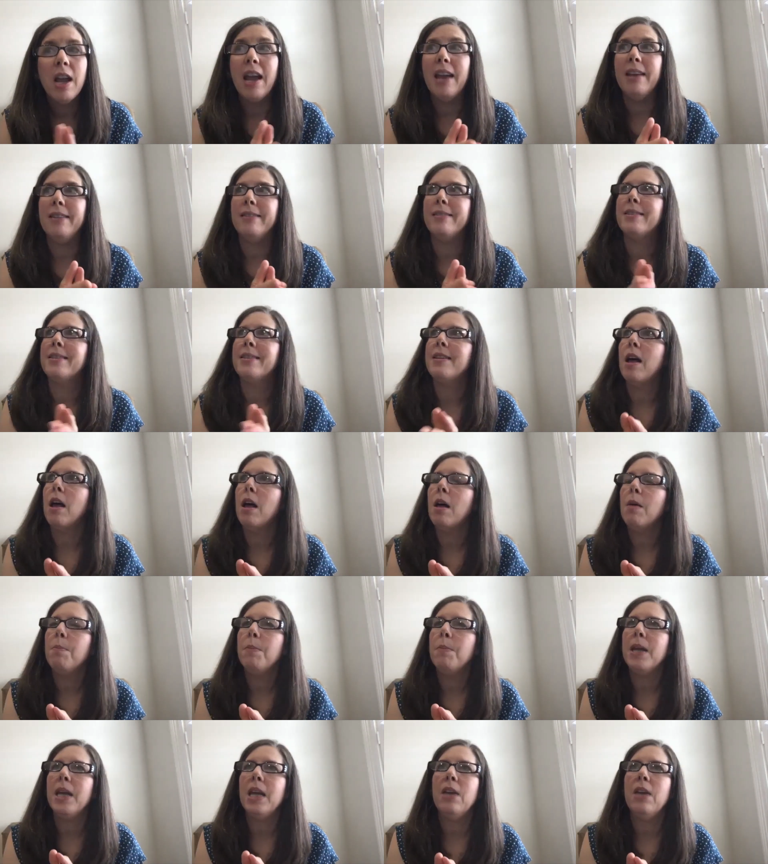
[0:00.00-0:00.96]
and
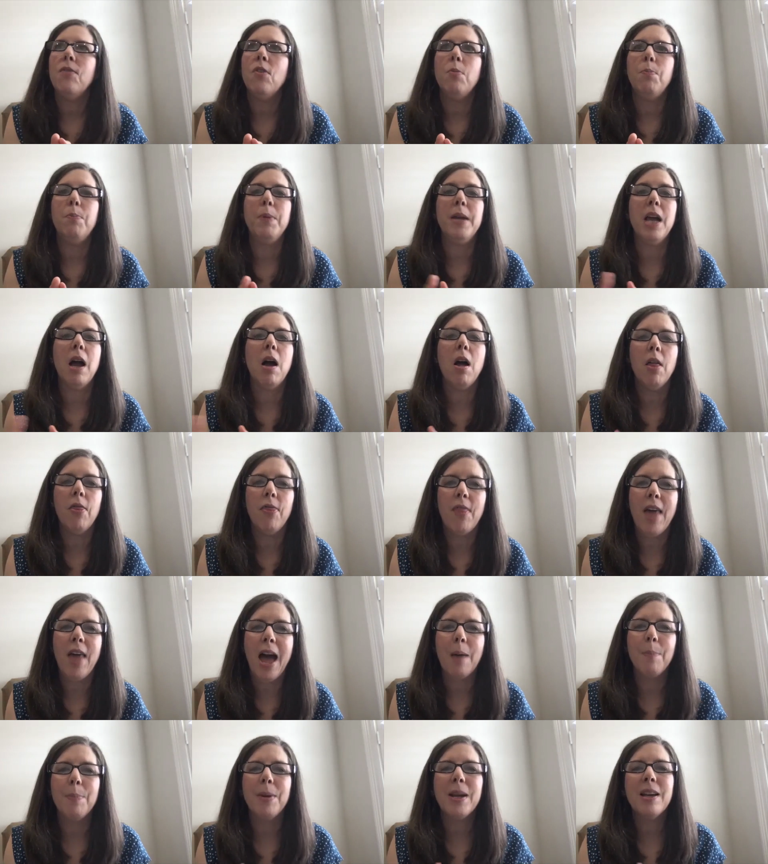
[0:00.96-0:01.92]
some even beyond
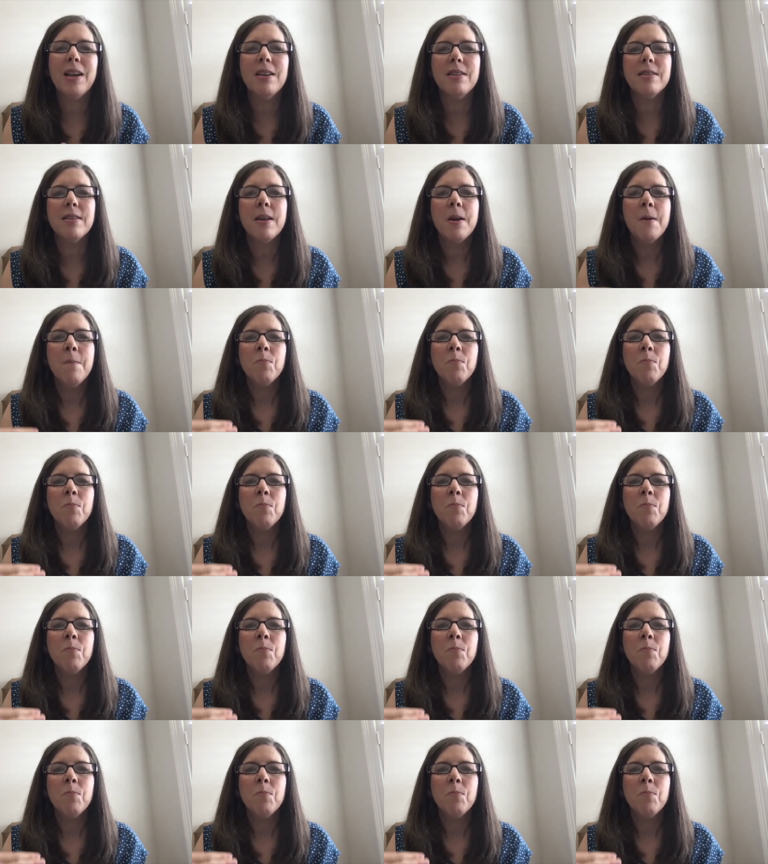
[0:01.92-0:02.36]
that, because